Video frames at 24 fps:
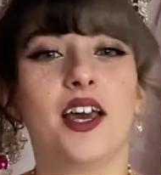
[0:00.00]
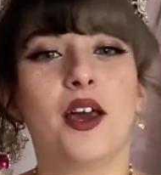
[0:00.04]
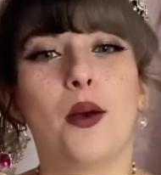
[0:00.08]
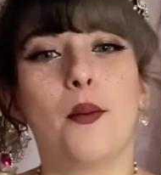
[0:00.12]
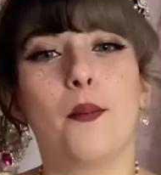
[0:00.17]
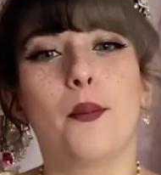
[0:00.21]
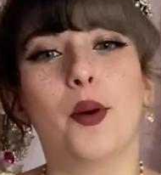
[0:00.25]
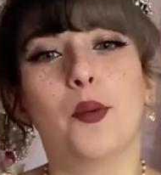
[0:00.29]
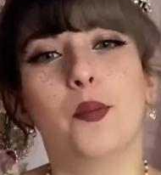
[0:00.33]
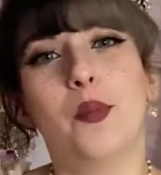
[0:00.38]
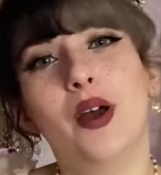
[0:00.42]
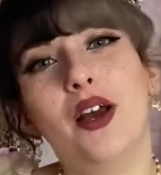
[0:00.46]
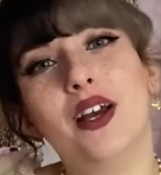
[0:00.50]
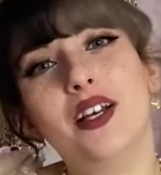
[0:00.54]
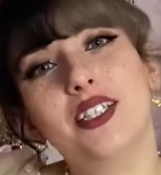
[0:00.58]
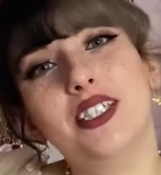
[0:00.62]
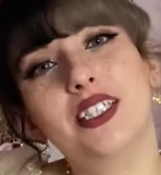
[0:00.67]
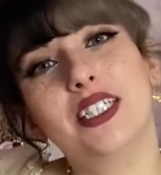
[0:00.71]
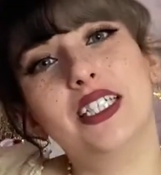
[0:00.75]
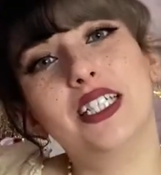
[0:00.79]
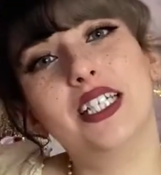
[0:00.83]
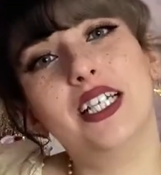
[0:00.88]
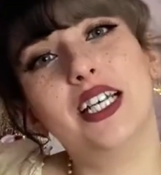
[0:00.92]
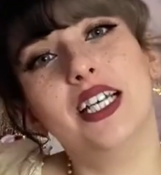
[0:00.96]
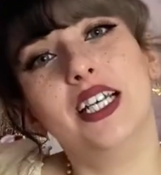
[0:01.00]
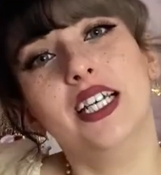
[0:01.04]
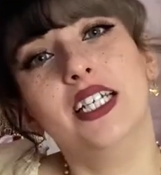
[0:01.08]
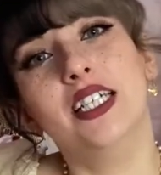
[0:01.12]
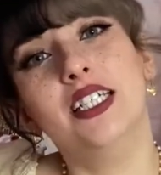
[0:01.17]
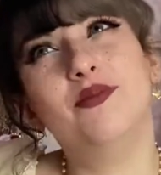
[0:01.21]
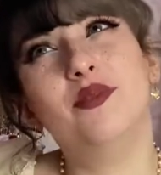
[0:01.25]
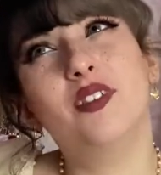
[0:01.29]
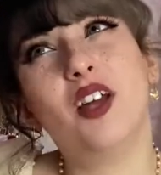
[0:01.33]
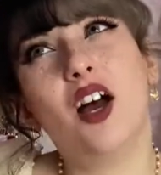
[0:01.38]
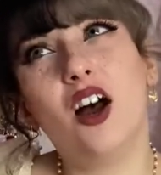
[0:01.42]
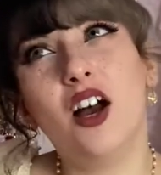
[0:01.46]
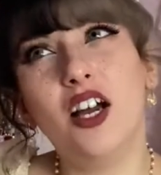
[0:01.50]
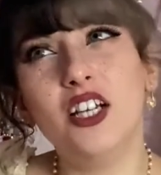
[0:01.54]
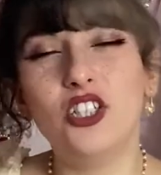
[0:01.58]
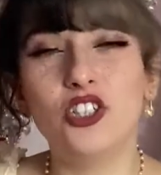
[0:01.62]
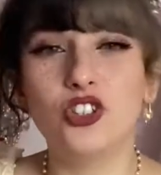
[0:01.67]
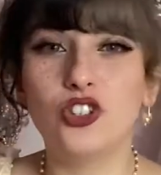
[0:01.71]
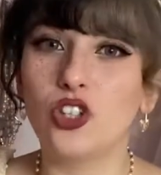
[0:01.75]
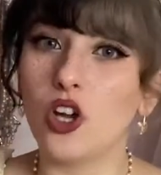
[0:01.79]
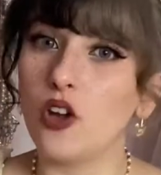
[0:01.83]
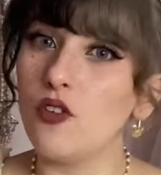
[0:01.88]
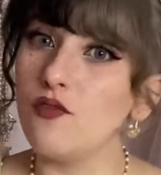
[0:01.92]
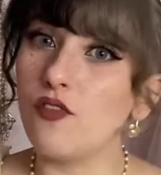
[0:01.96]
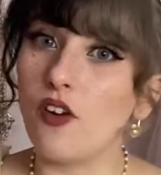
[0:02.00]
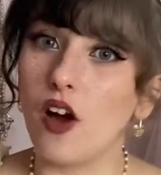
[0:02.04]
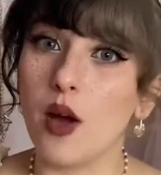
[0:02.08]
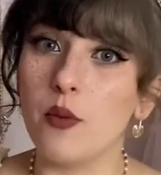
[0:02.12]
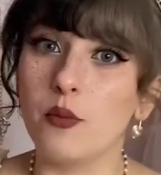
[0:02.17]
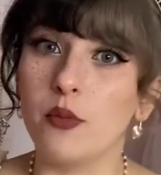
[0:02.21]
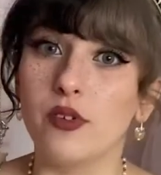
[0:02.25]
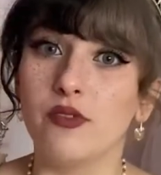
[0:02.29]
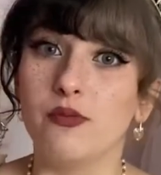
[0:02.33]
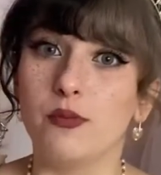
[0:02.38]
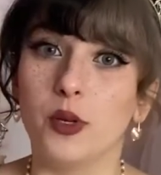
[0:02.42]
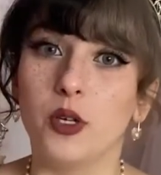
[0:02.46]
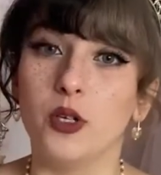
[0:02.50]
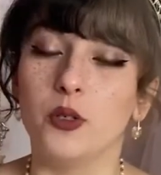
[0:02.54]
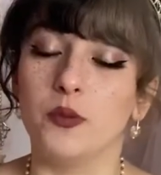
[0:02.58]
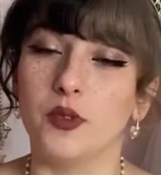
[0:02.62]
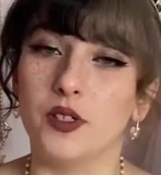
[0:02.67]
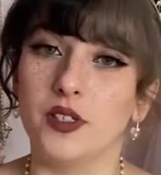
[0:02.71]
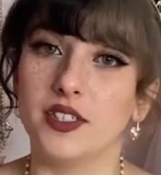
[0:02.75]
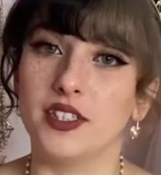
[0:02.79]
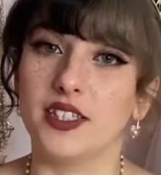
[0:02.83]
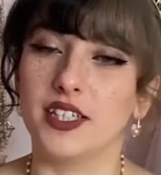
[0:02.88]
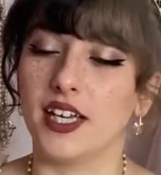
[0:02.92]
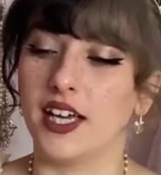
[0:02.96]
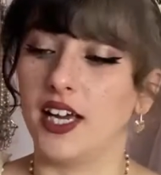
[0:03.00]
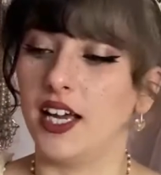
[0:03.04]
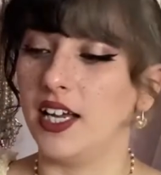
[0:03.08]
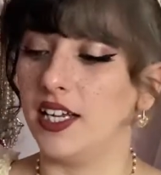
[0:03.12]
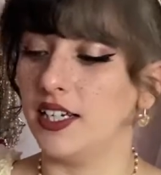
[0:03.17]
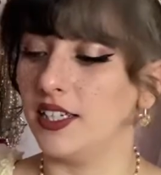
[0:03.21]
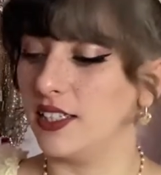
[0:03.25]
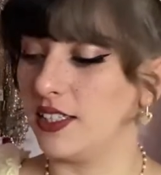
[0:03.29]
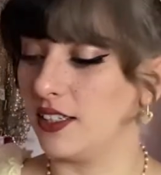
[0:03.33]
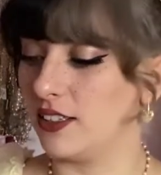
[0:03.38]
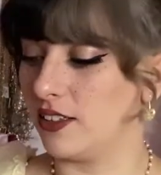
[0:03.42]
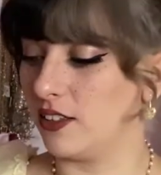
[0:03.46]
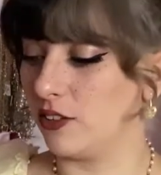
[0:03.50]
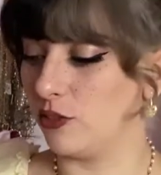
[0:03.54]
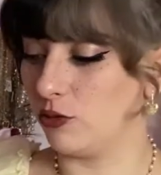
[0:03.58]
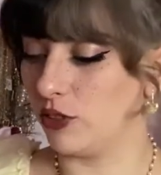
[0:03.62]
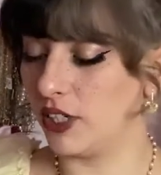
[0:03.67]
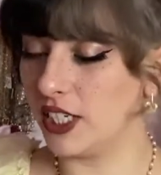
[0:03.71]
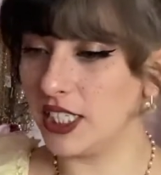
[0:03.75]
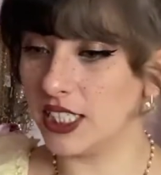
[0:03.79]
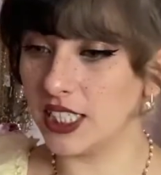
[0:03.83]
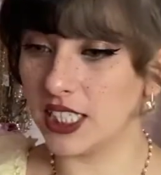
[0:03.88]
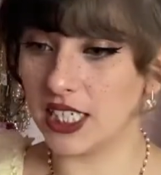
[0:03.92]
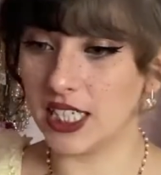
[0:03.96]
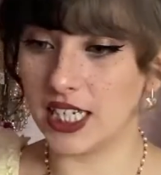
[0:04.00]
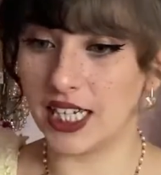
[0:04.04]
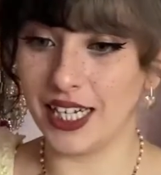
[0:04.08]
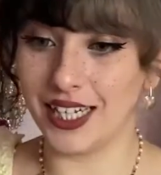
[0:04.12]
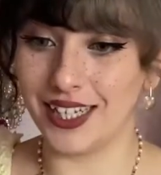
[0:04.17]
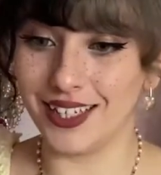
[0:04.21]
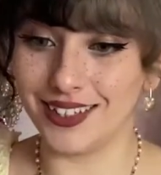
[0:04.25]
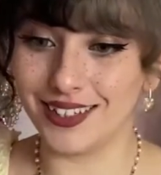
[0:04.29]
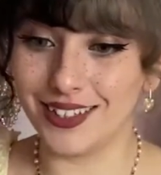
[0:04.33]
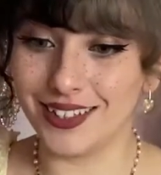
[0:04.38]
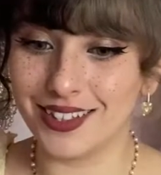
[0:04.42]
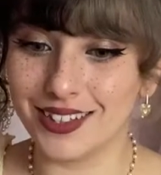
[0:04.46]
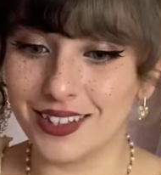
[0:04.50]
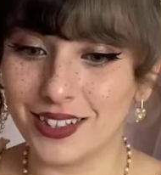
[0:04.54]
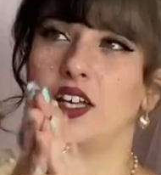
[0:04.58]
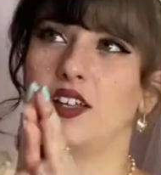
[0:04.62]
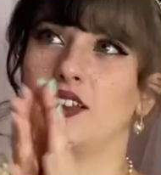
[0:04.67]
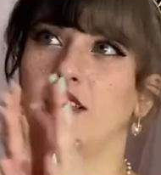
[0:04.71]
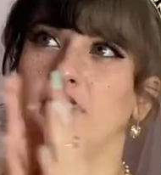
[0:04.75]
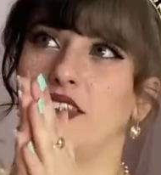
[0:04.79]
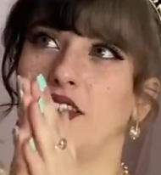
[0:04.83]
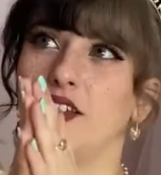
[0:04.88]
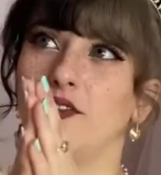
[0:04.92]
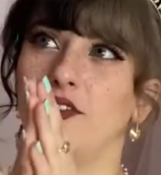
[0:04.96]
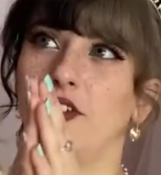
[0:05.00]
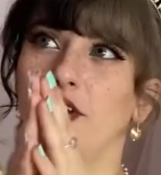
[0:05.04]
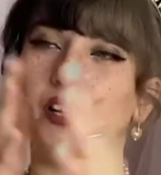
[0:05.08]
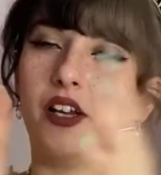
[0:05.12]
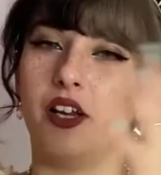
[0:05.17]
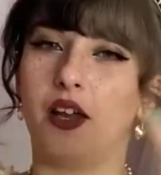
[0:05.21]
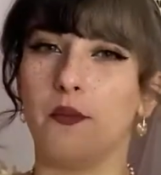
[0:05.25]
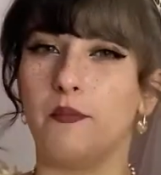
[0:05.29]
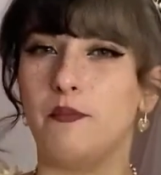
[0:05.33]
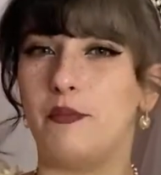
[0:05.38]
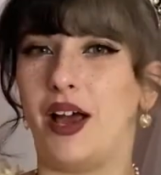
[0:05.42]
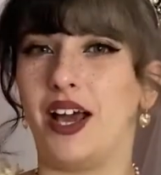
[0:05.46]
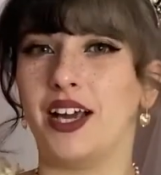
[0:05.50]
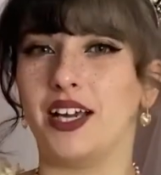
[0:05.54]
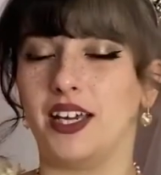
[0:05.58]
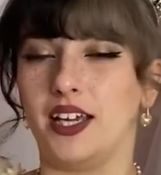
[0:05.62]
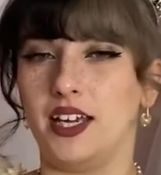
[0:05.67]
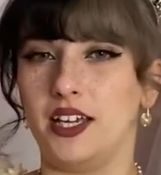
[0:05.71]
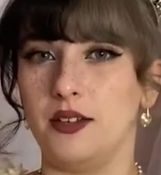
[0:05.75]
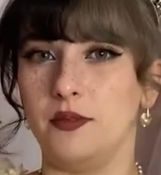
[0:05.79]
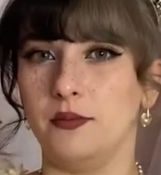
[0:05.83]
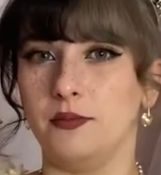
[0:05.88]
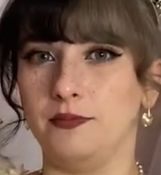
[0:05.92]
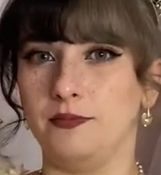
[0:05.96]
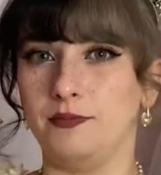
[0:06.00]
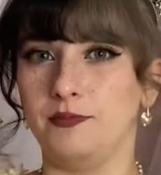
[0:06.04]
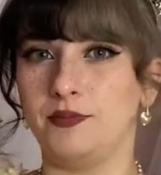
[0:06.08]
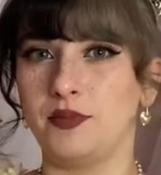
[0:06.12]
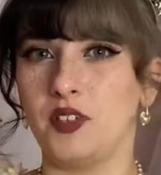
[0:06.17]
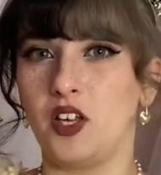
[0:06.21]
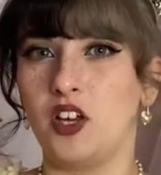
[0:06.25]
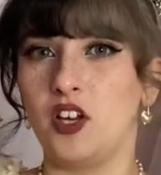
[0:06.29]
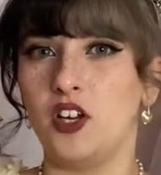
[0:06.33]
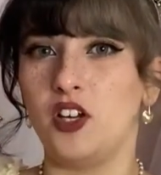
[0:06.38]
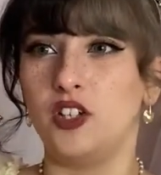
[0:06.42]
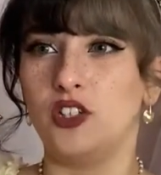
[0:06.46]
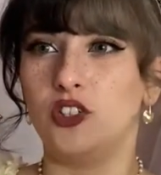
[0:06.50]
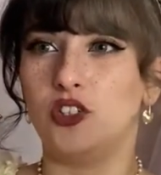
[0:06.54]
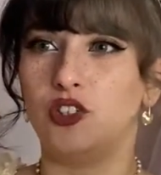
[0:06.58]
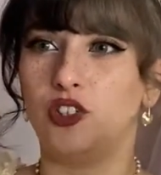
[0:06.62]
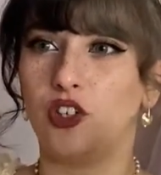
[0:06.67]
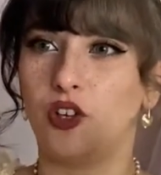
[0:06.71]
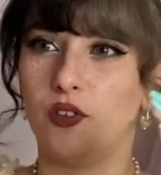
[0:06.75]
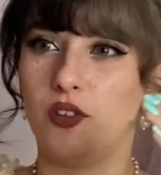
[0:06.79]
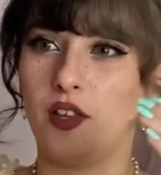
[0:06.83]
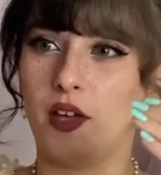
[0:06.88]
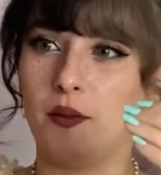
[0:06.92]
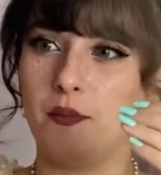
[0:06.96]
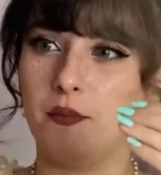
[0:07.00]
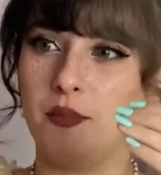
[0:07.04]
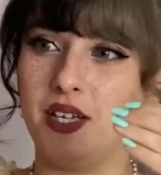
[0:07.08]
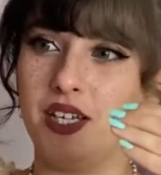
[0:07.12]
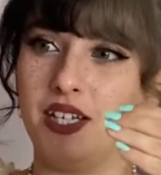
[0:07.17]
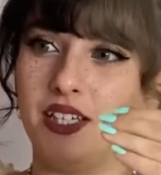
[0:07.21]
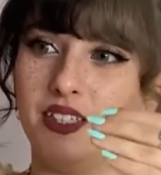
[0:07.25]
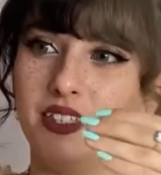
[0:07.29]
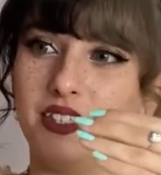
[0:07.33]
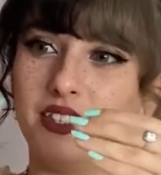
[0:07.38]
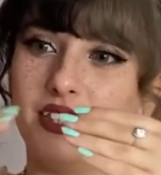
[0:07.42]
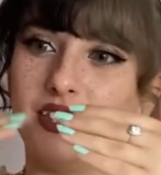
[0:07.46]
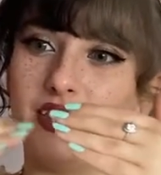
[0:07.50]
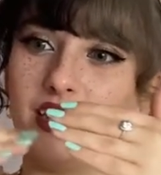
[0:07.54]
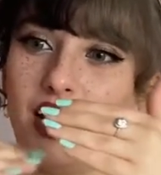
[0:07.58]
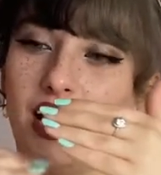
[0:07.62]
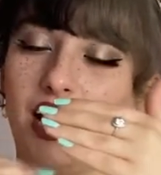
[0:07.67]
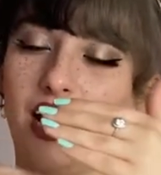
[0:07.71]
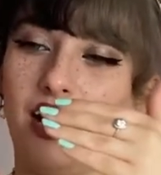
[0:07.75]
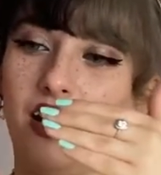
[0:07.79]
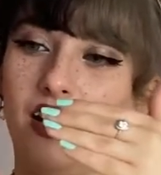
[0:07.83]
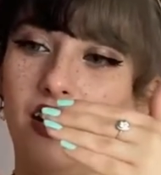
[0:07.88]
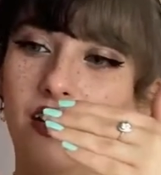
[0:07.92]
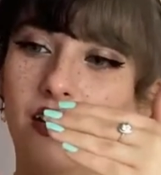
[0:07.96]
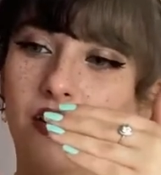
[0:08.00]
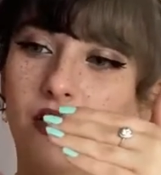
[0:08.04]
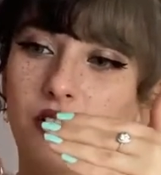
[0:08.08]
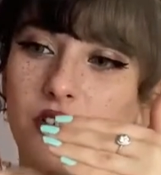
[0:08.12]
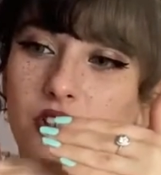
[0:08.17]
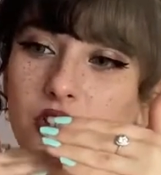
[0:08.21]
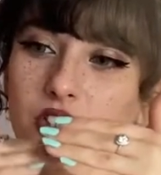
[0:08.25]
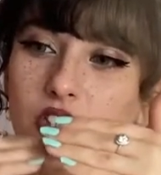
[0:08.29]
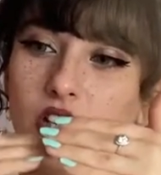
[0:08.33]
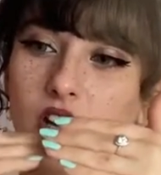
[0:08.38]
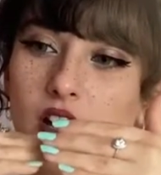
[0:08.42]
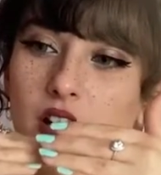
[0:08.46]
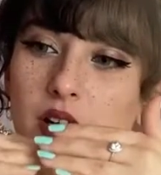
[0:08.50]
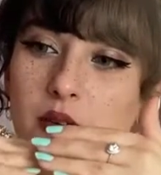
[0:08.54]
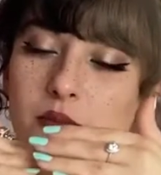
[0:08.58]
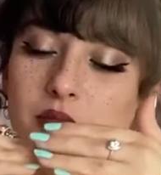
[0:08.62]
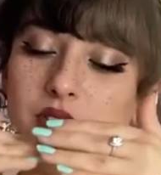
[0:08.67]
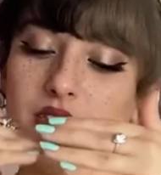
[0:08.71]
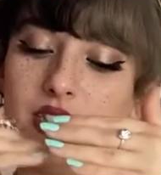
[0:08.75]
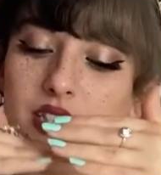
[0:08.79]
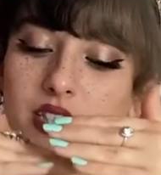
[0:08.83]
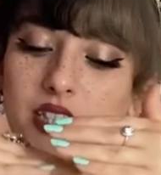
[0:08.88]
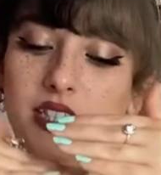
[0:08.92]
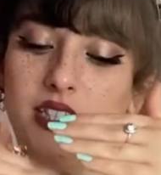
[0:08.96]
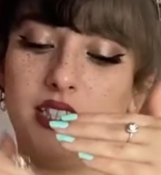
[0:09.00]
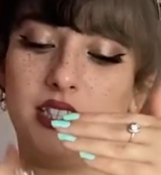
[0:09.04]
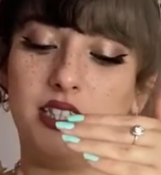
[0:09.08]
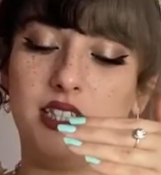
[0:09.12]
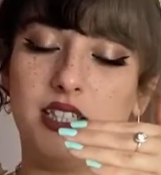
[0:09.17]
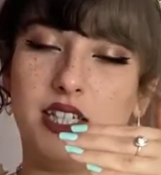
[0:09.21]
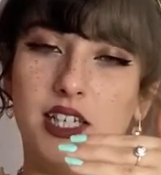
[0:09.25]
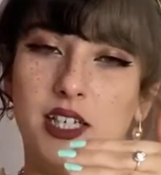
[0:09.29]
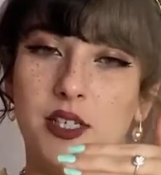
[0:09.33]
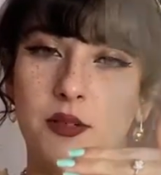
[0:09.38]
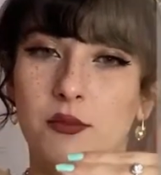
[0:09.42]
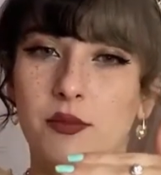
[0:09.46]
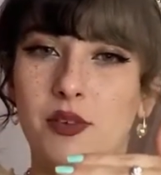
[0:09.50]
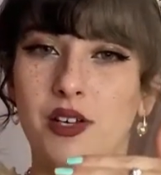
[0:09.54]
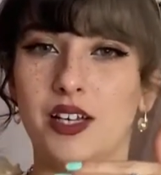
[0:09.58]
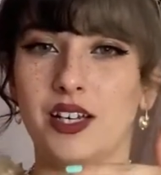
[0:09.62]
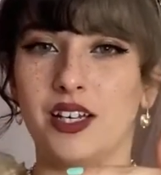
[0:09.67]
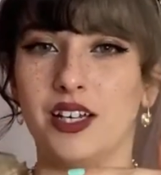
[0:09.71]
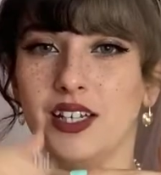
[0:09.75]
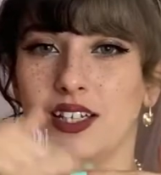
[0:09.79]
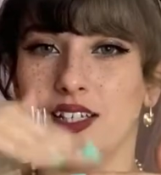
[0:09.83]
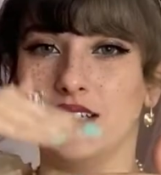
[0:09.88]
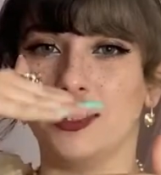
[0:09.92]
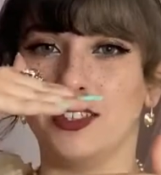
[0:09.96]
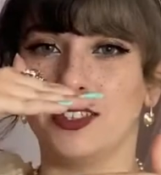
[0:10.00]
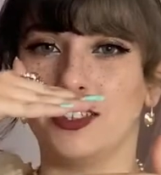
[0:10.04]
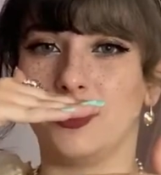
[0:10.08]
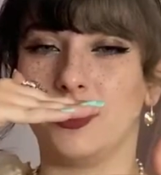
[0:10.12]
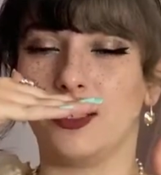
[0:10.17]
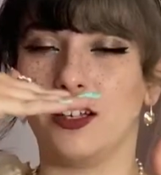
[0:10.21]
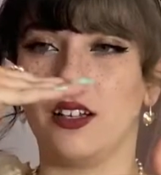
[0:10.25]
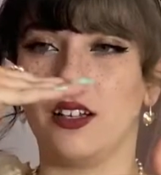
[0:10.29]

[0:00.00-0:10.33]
But personally, I just don't vibe with bloomers, and the reason is they're very like baggy. So that means that a lot of the times the seam is